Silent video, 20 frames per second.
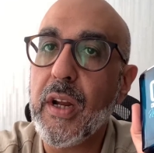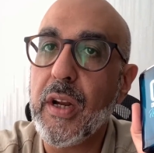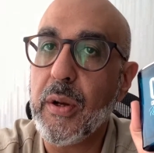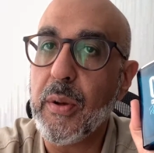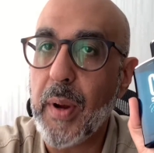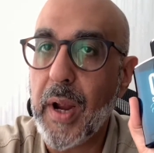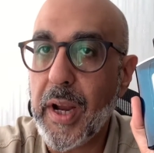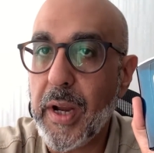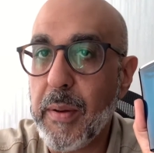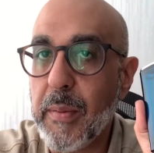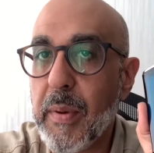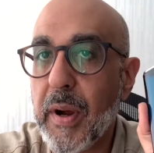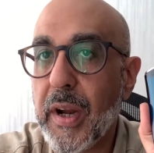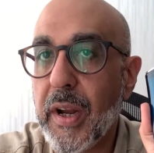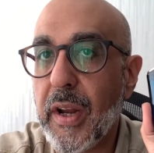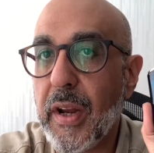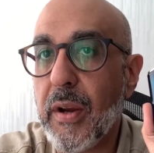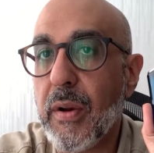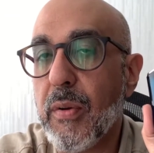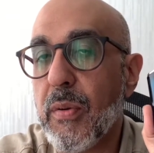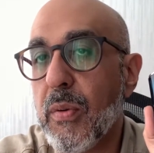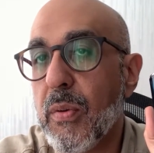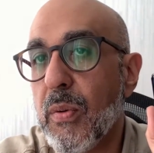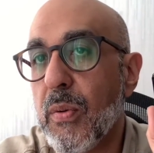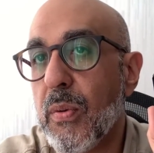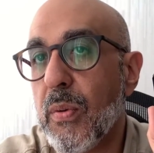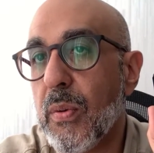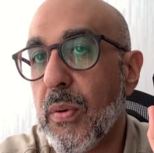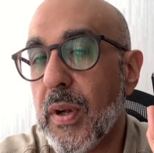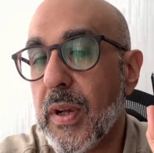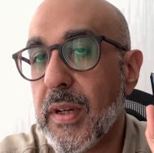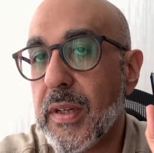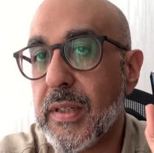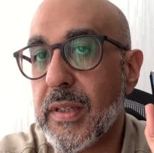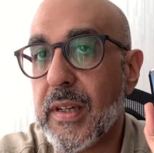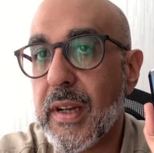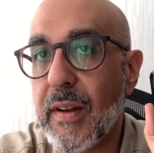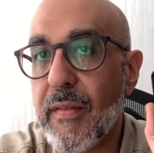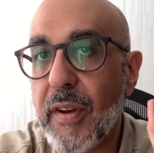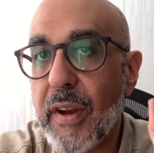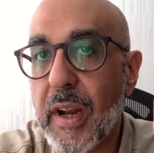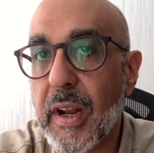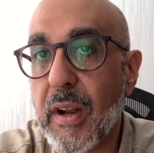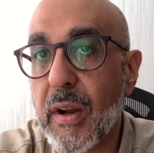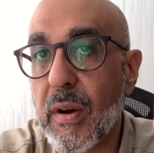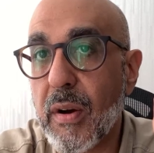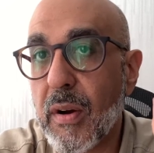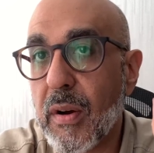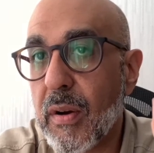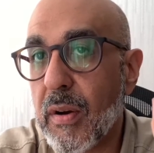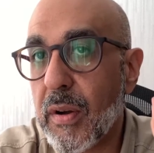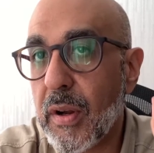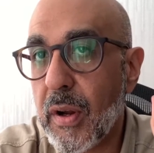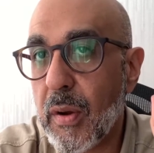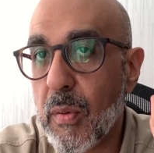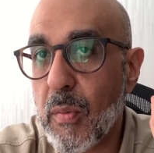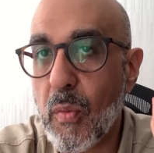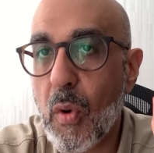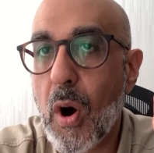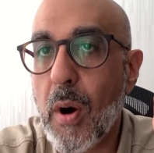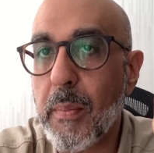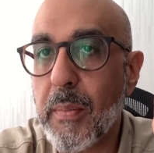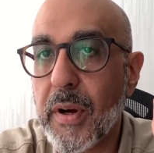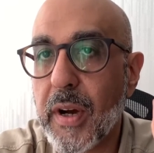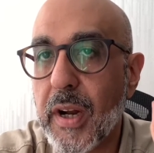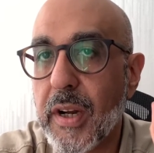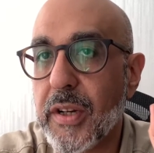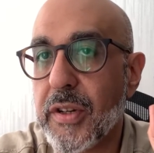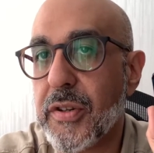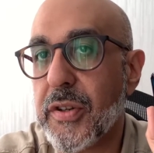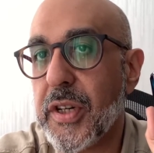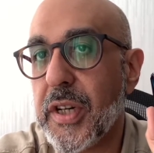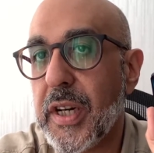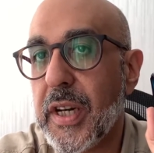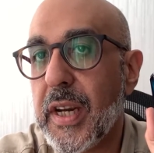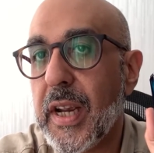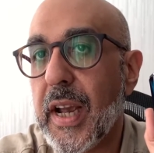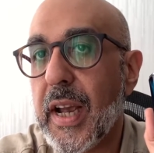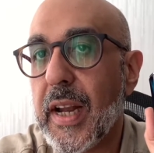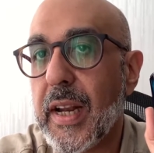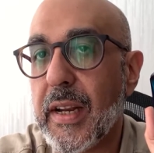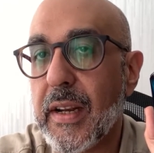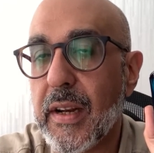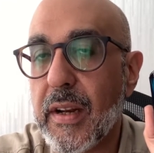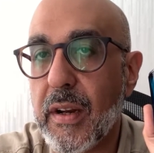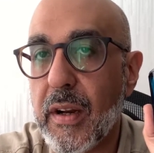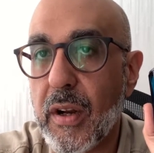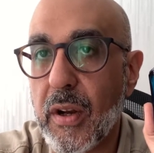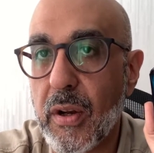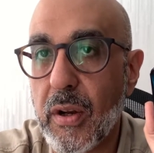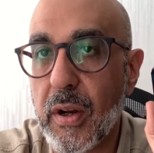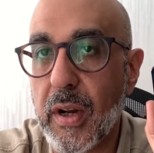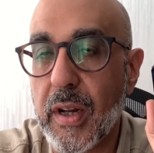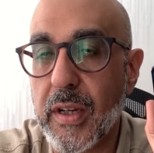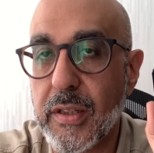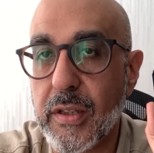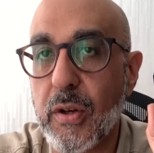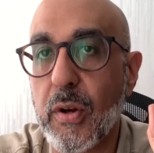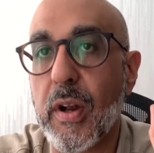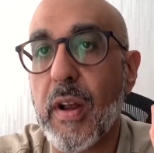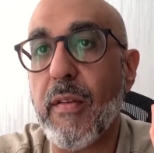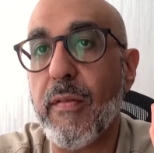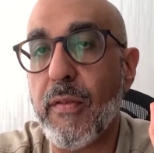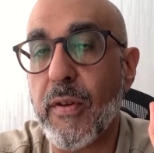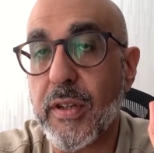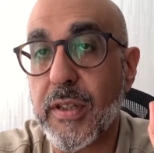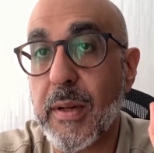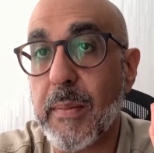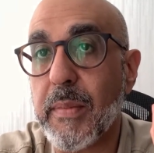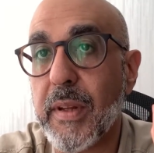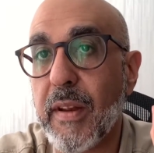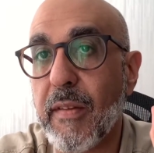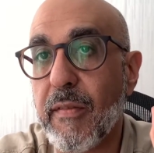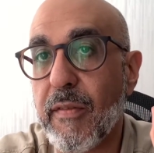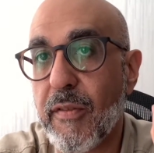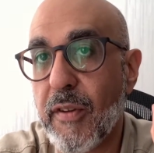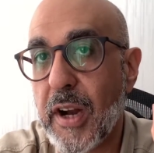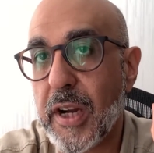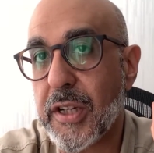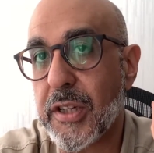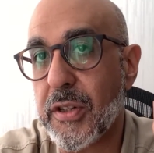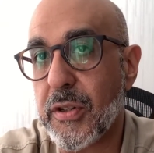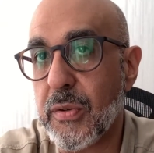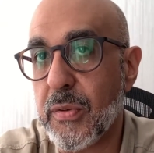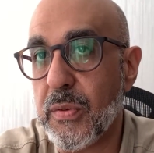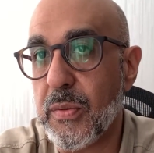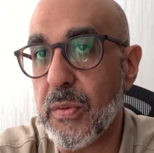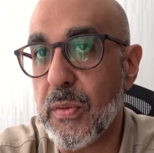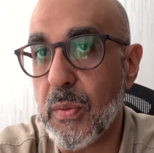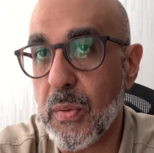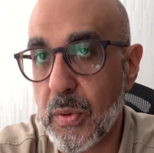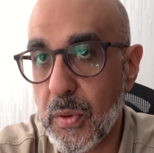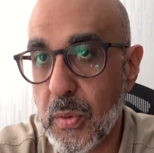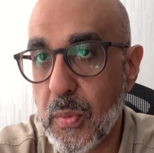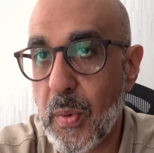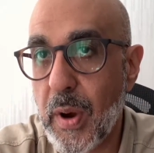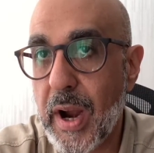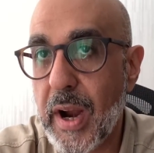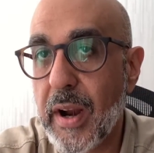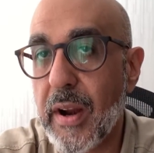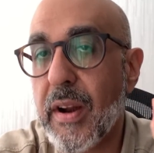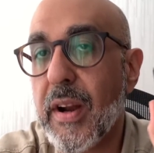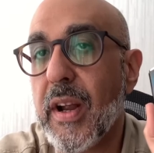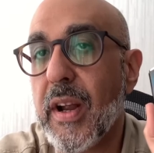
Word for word: to anybody who is living in a you know warm country and is looking for something fresh to to wear